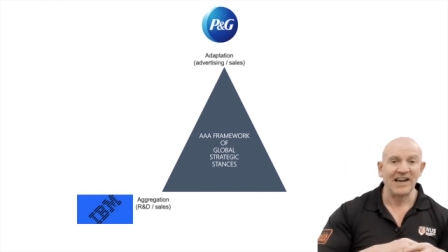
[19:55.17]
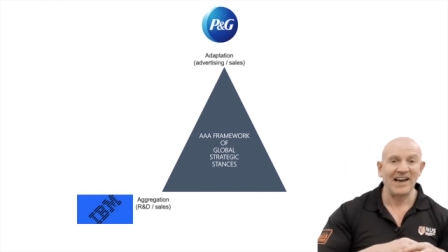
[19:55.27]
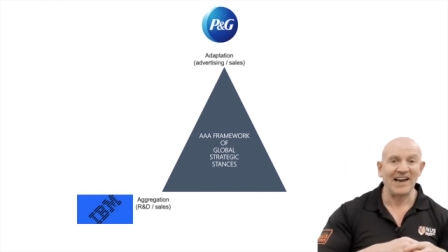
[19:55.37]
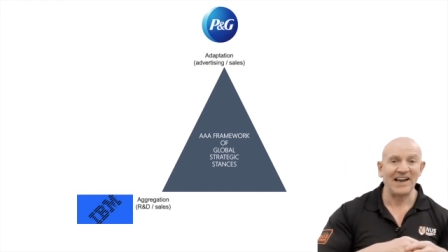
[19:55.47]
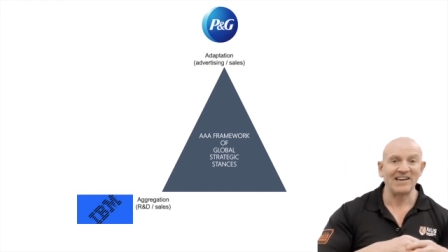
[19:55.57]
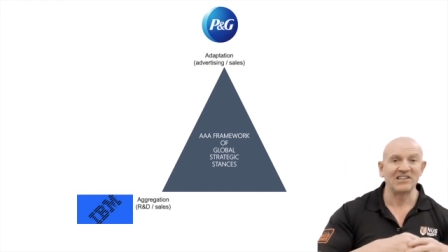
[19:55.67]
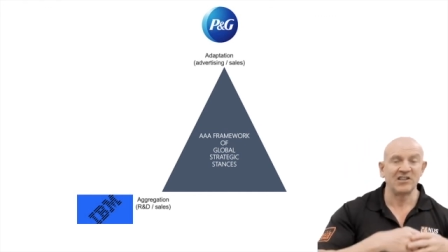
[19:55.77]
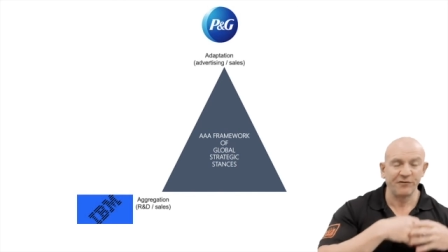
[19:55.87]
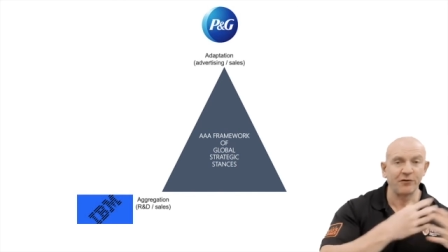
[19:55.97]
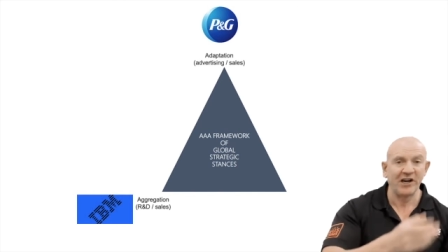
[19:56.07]
and
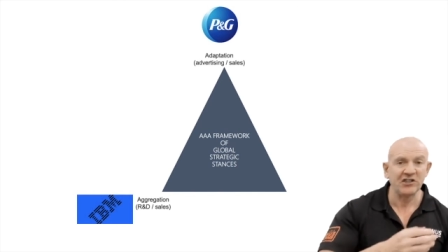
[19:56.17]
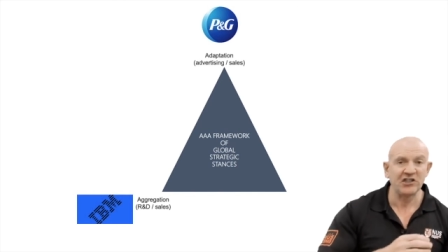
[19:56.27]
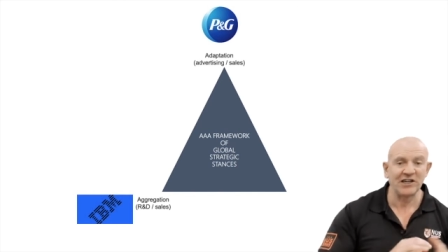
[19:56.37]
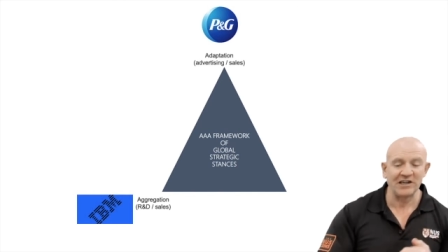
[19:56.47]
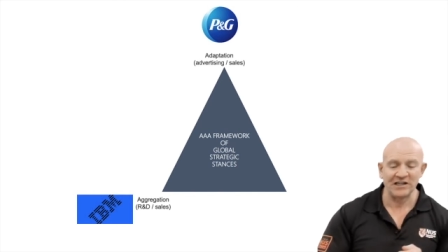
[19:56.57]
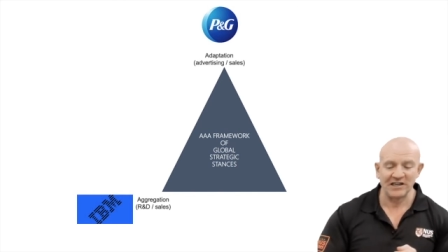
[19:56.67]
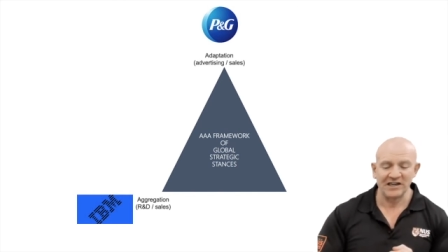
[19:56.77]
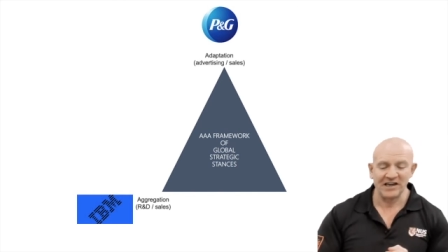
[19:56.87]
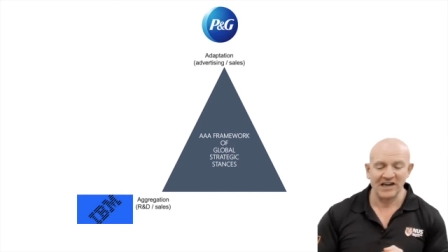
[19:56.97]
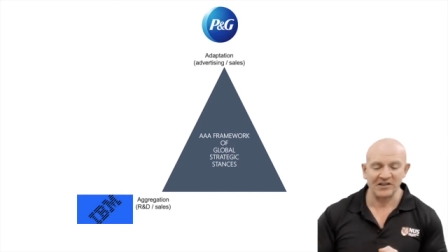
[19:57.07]
differentiate
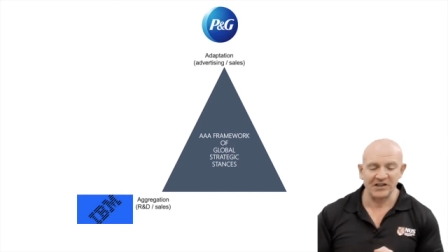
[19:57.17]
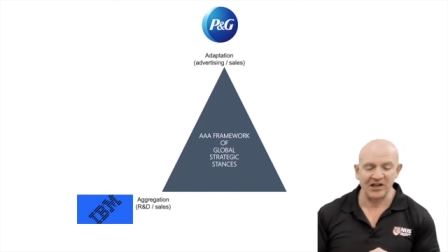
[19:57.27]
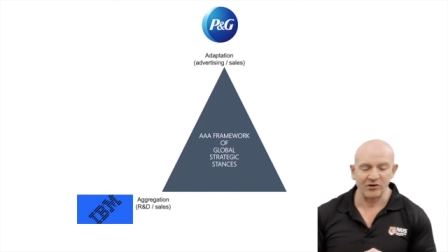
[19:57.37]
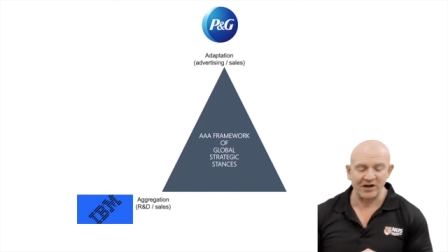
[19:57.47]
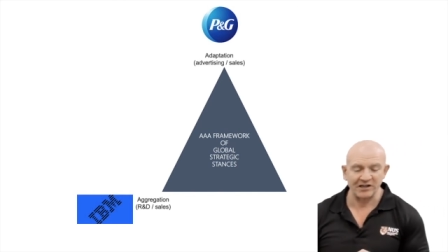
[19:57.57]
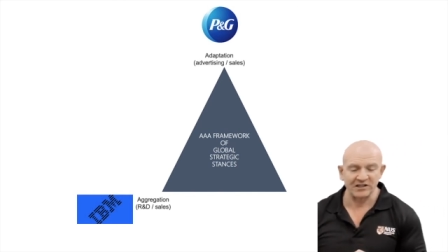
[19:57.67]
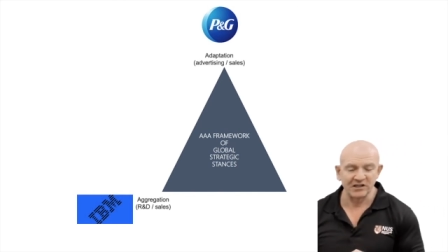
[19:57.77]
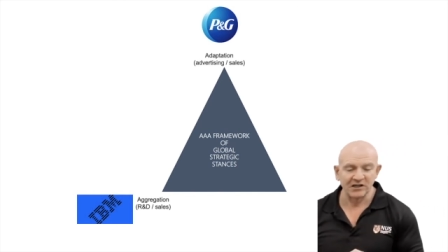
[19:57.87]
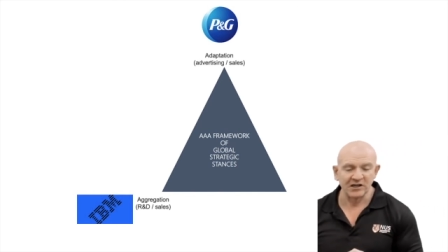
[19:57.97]
at the other end.